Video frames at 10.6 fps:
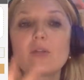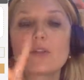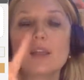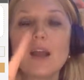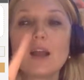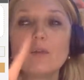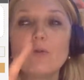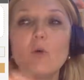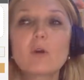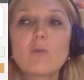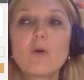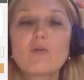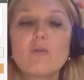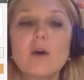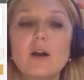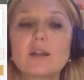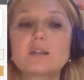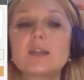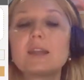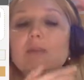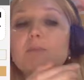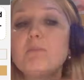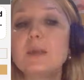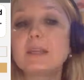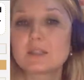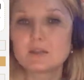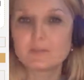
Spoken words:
The second form of bite, it's bit.